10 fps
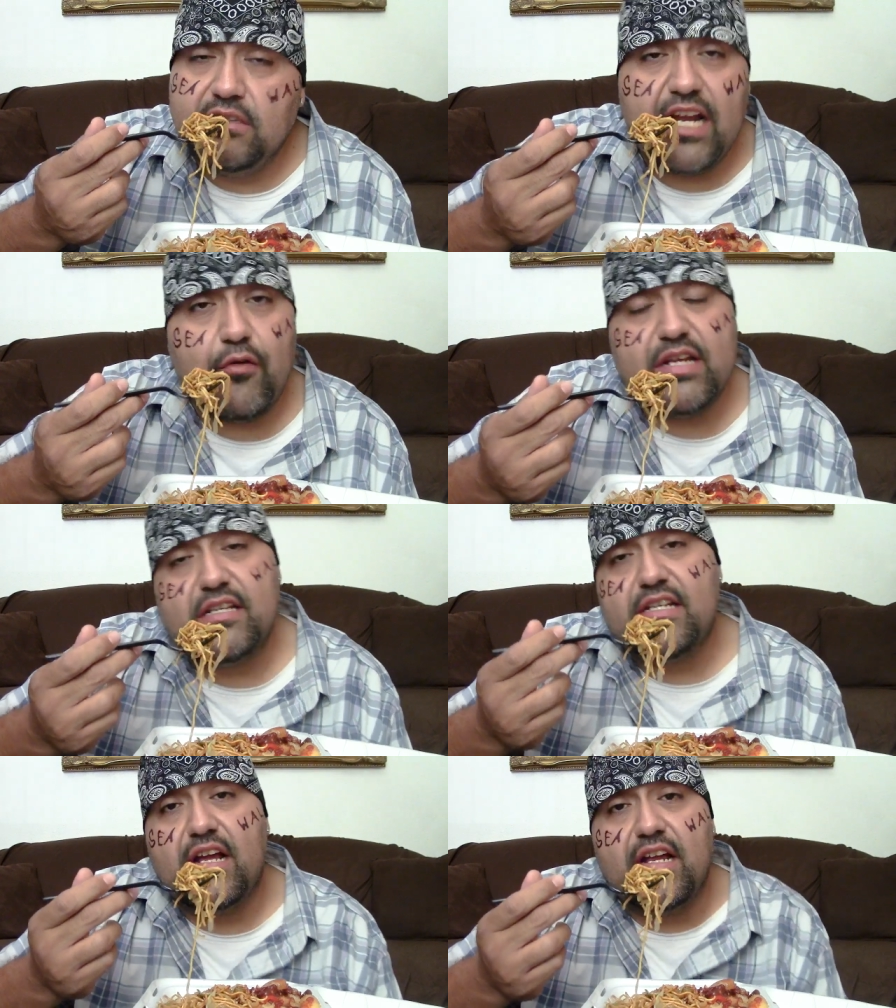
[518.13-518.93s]
Anyways,
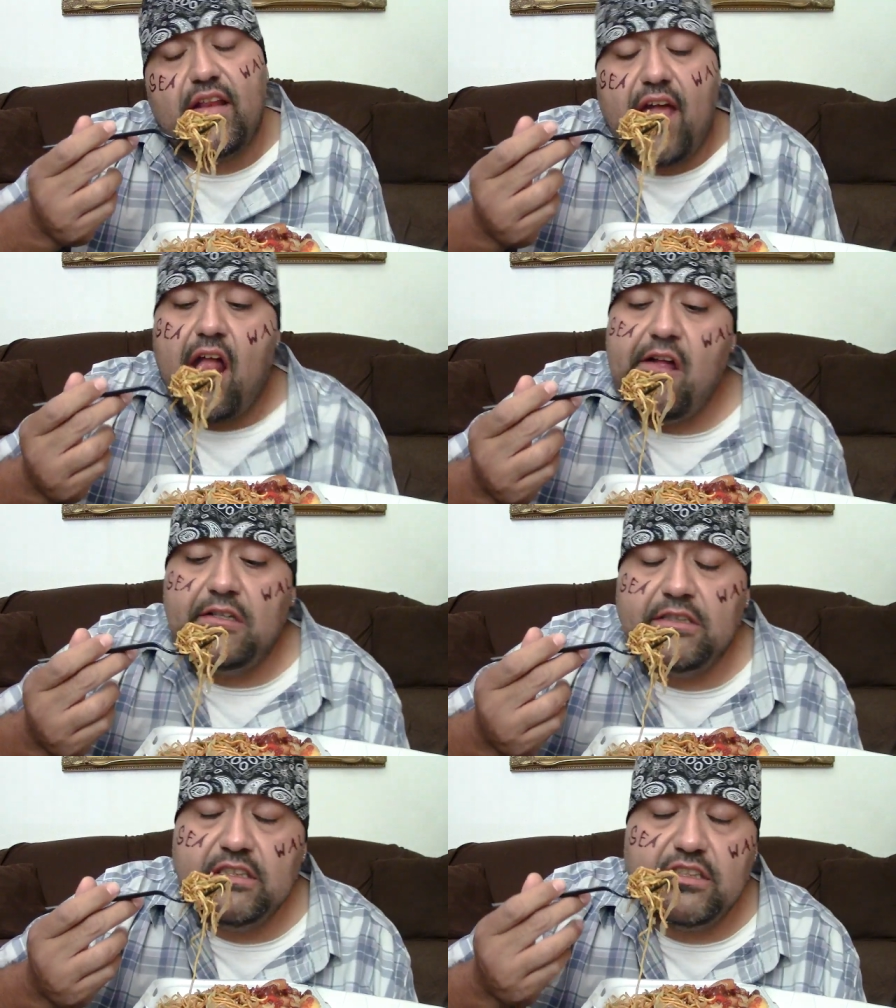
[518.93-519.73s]
let's not get into
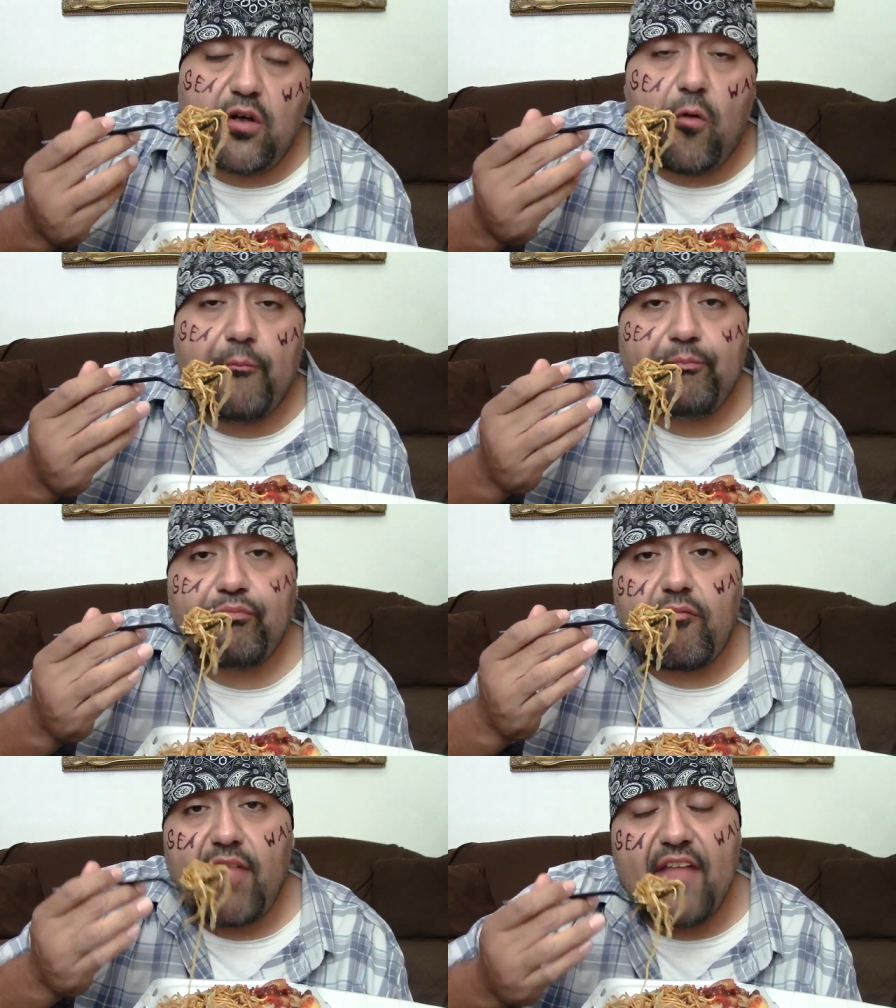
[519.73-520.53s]
that. So,
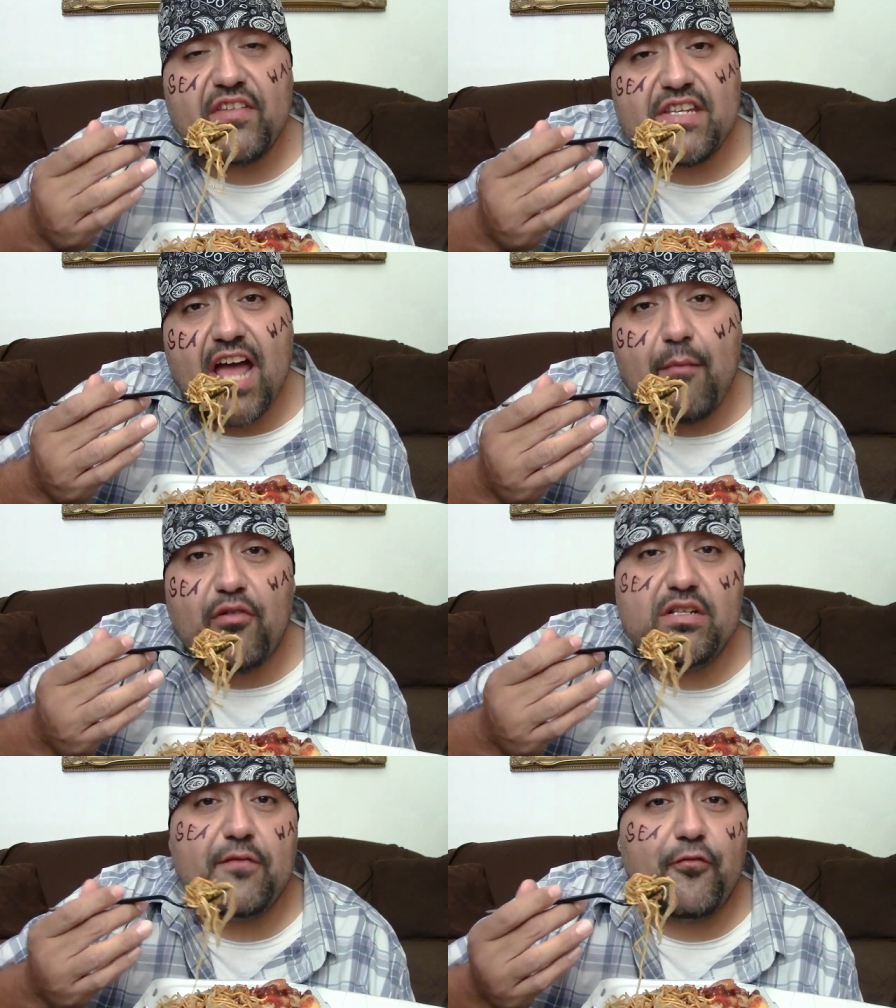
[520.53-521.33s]
at the time, I
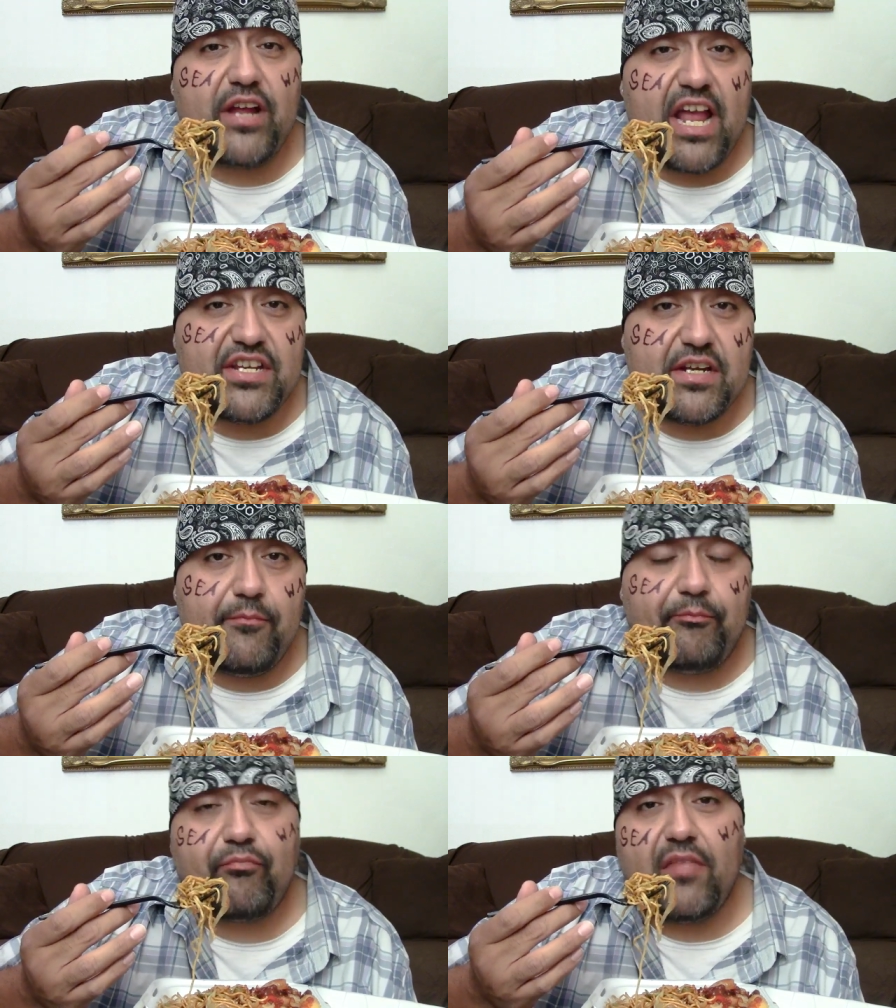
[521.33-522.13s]
was a free agent
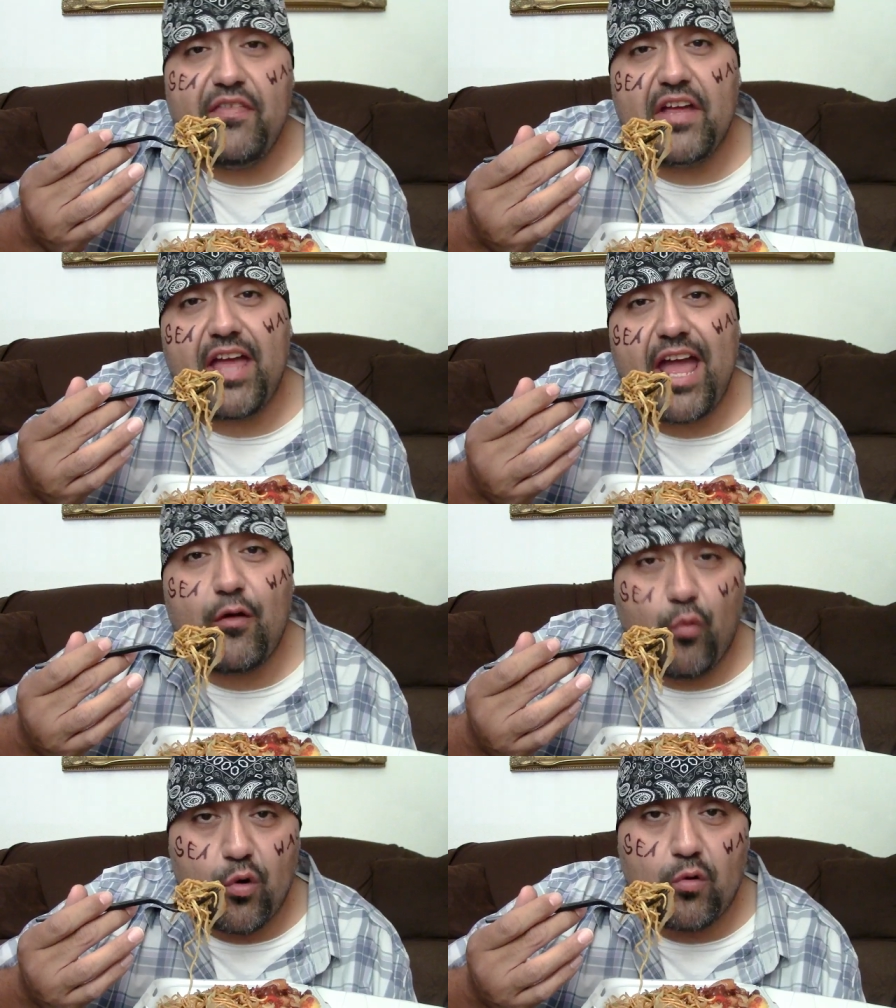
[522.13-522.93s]
in the
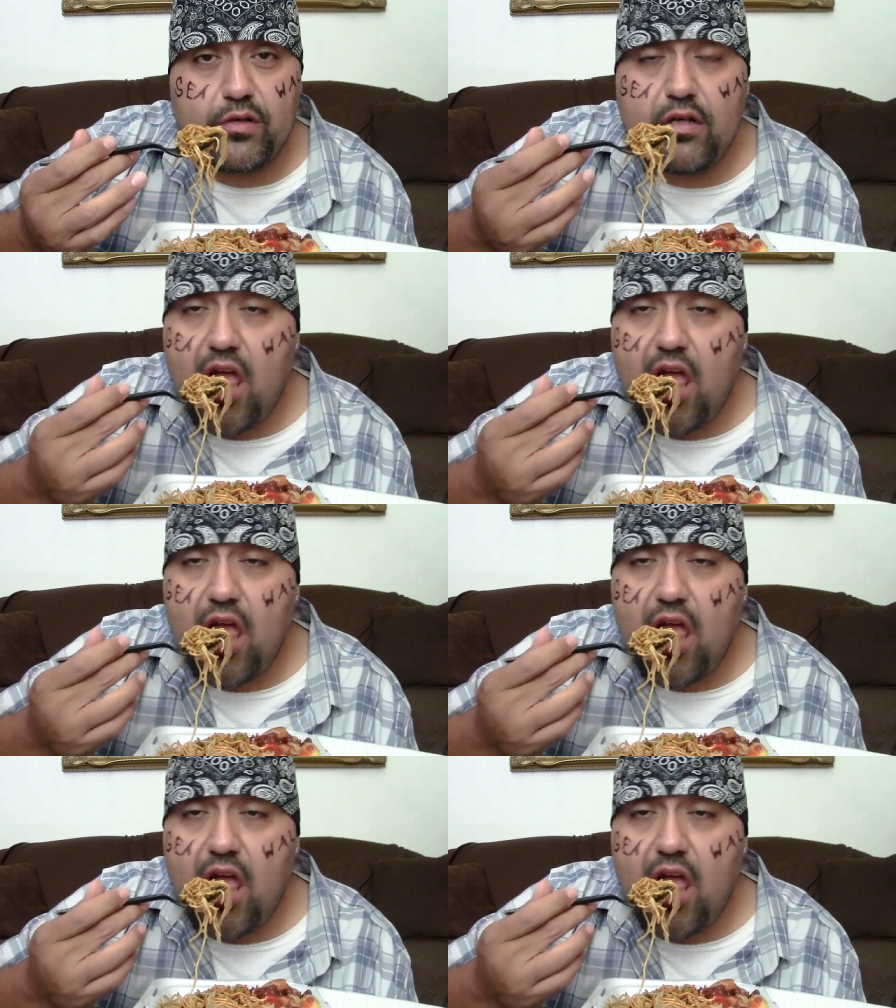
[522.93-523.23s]
gang world.